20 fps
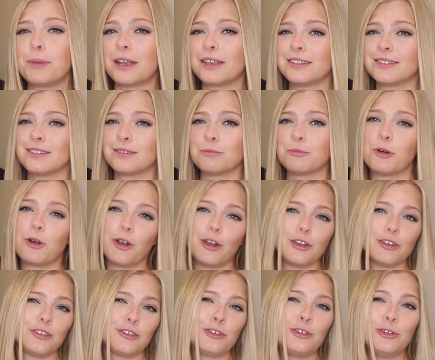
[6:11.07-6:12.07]
but it's
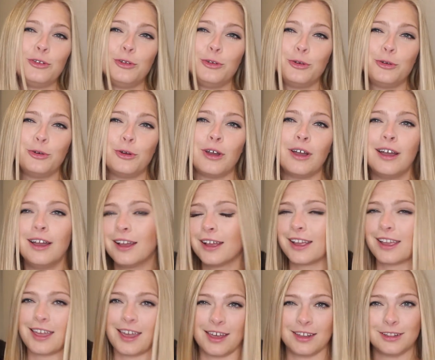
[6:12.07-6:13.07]
more to
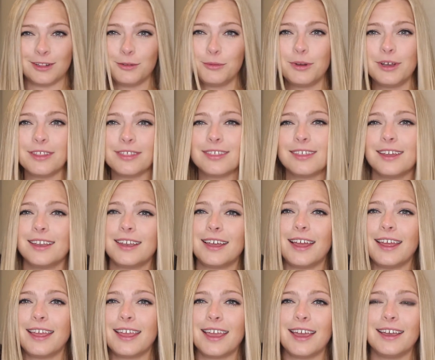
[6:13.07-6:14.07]
cuddle with it,
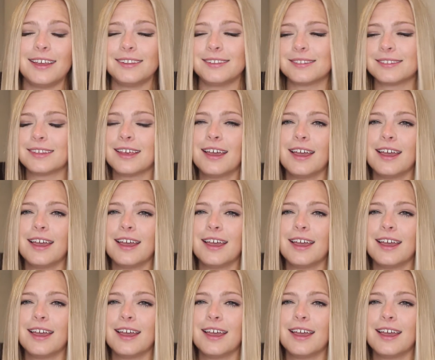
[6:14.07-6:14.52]
I guess.